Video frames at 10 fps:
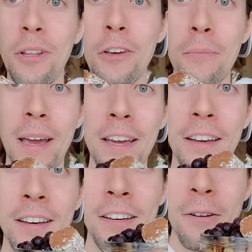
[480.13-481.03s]
that you
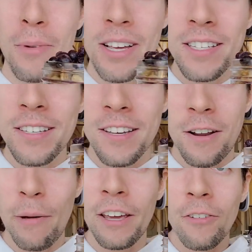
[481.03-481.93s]
make because it's gonna
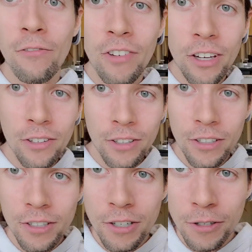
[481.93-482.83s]
make you feel
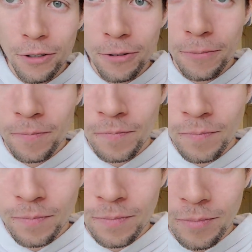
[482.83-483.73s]
good too.
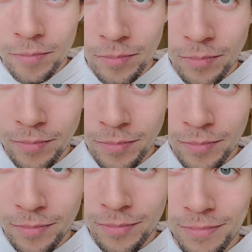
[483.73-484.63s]

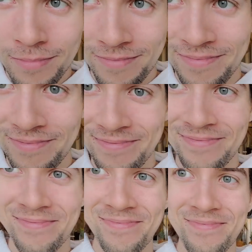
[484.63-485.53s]
Mm-hmm.
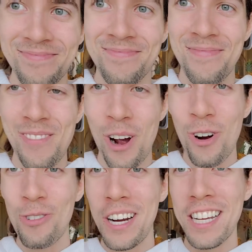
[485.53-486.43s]

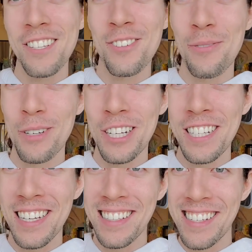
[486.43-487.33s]
Alright, so I'm gonna
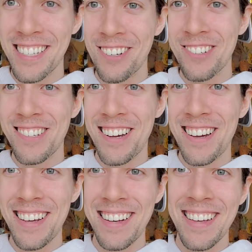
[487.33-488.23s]
take these
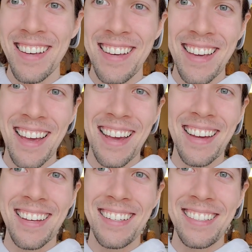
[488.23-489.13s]
outside
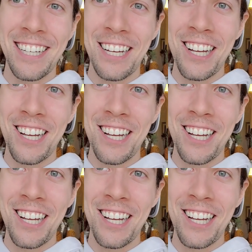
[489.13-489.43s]
and